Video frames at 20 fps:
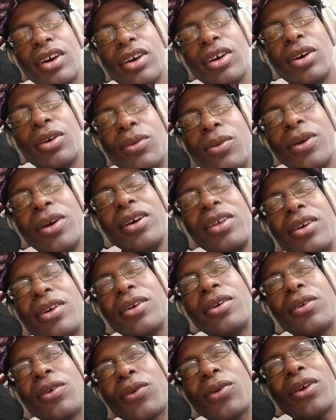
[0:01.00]
What
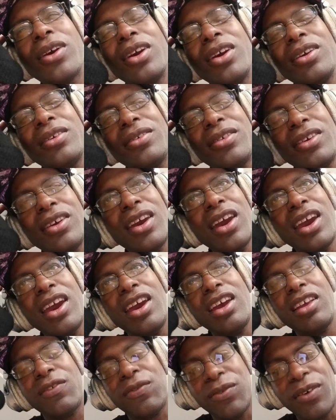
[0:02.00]
a crazy
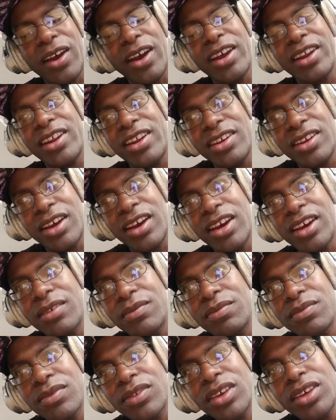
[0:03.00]
ass Friday night.
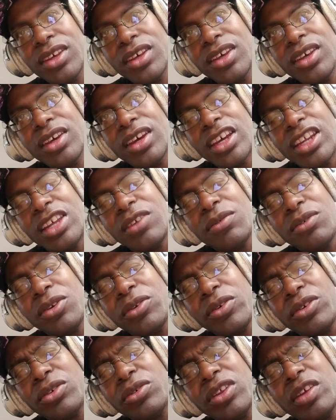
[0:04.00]
And even though
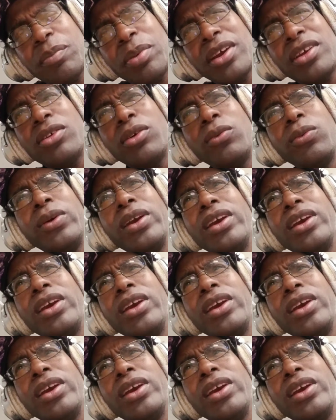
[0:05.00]
it's only been a week